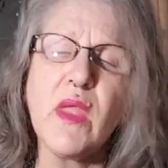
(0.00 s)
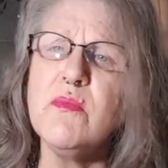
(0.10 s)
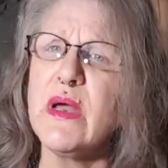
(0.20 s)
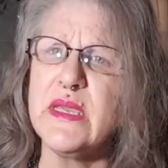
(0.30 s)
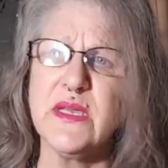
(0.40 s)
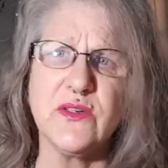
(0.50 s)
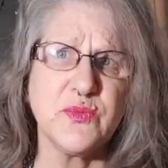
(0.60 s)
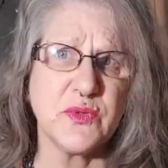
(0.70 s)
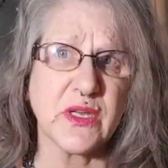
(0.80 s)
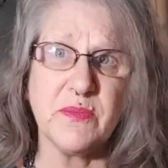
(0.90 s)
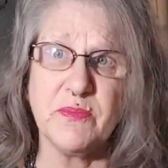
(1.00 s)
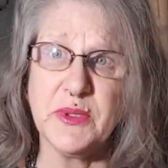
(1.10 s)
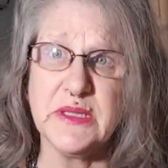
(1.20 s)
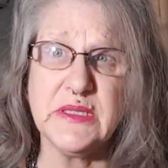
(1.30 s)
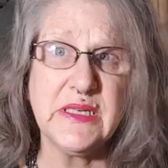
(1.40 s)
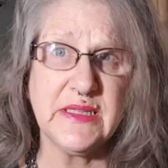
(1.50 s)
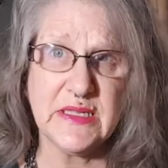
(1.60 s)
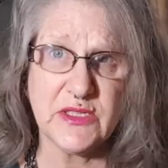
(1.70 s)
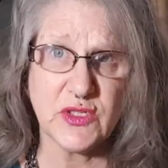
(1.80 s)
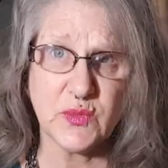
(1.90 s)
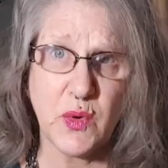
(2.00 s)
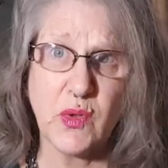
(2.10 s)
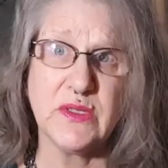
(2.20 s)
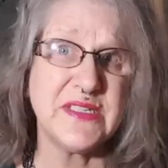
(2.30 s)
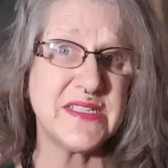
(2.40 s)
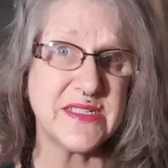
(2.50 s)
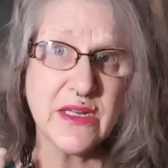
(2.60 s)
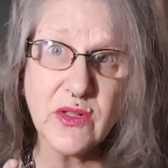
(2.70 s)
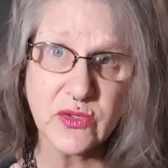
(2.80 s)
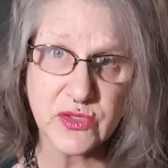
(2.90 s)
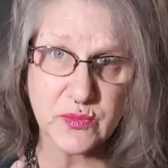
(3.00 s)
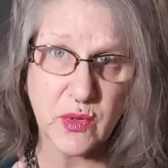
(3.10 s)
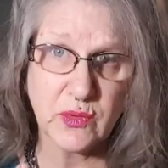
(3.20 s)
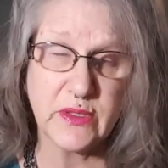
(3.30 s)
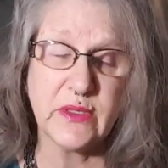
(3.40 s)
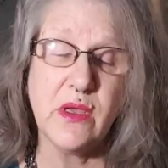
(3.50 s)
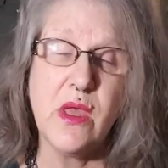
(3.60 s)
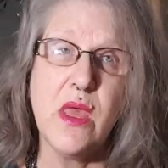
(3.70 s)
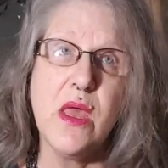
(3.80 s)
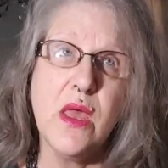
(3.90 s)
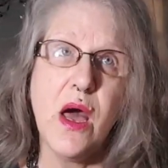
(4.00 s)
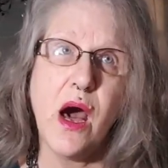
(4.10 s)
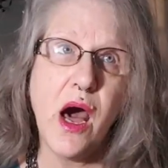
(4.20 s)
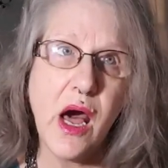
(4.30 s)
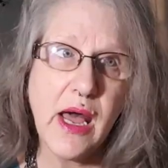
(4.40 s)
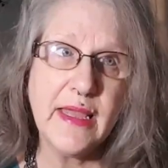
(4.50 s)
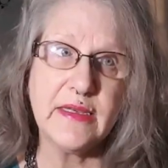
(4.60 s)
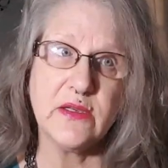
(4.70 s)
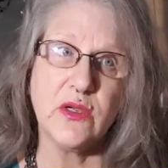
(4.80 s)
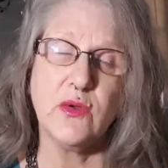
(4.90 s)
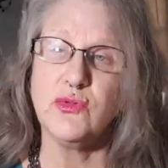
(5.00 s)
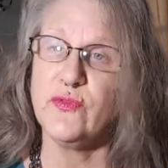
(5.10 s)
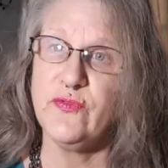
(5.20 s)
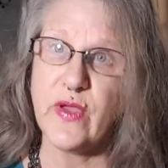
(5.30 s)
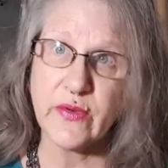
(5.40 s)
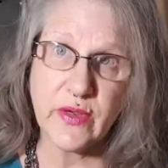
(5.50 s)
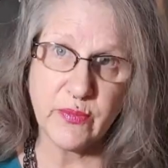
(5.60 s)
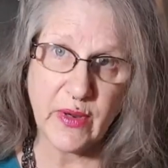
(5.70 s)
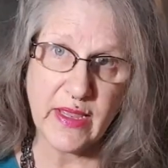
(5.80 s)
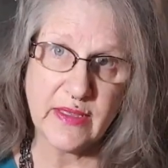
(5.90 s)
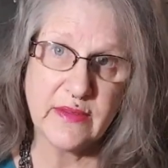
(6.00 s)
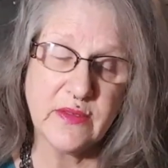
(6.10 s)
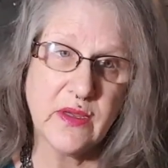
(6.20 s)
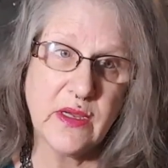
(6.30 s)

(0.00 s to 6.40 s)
My ears were completely swollen, still are swollen, hot, very red.